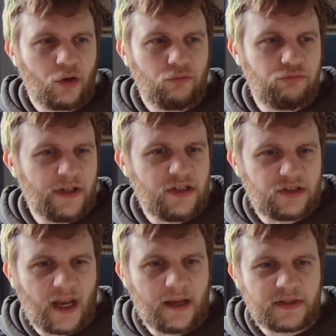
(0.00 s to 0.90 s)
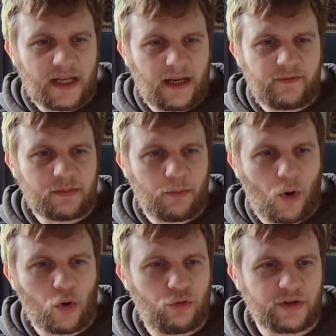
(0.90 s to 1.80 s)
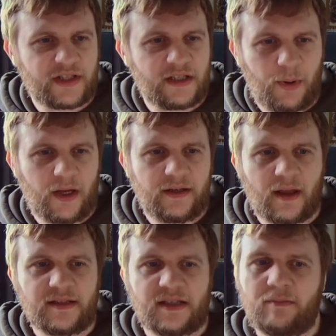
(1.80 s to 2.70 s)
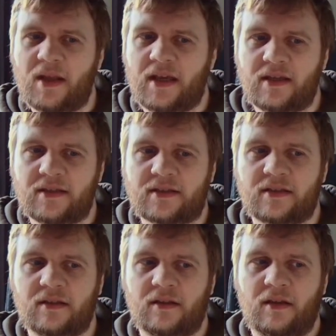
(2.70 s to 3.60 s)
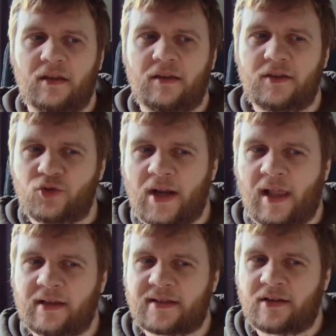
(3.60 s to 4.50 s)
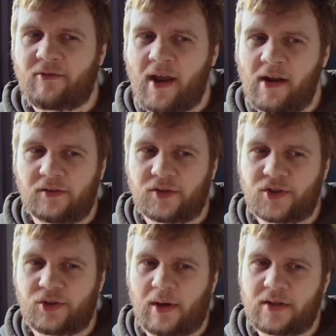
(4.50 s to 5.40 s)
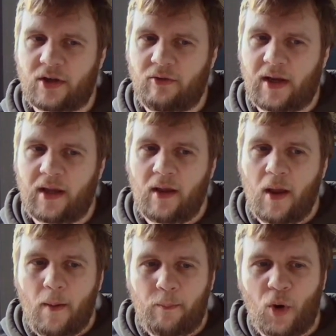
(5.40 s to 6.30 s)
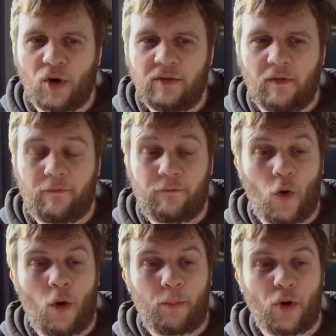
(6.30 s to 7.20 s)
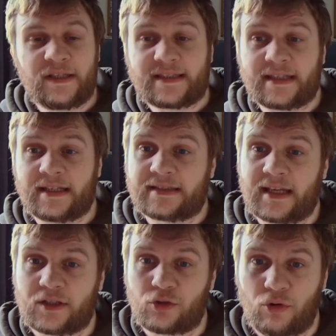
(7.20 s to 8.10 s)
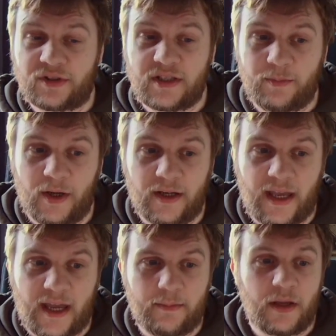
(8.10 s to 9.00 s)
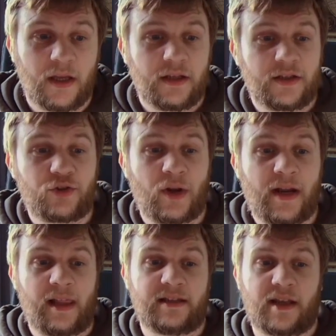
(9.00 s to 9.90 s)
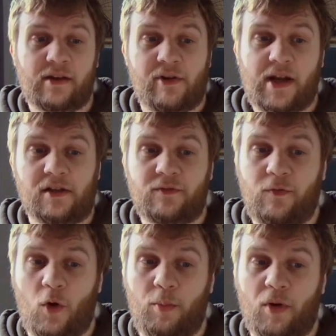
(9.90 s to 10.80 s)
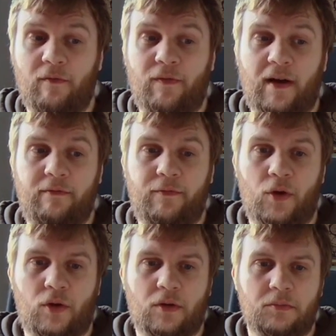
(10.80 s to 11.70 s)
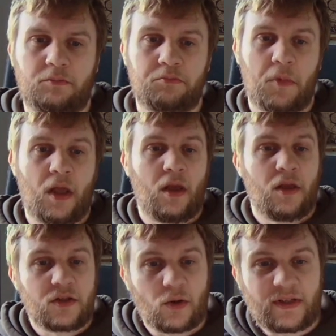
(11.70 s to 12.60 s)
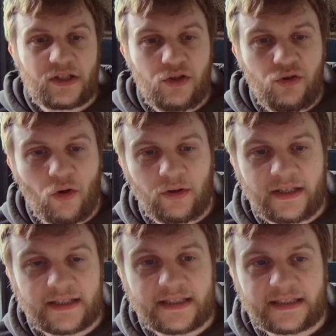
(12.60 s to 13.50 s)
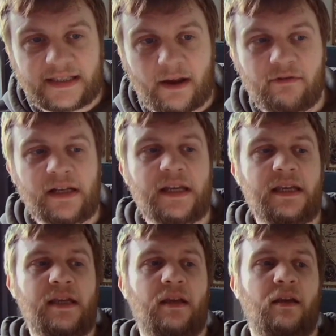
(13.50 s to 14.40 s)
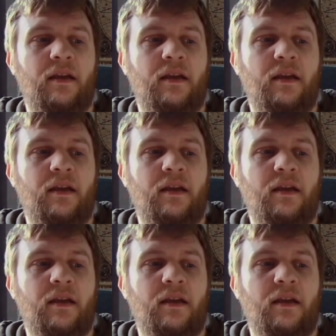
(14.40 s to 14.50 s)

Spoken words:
Reece James delivers more crosses per 90 minutes than Trent Alexander-Arnold does throughout his career. 4.66 crosses per game to Trent Alexander-Arnold's 4.54. So it's not necessarily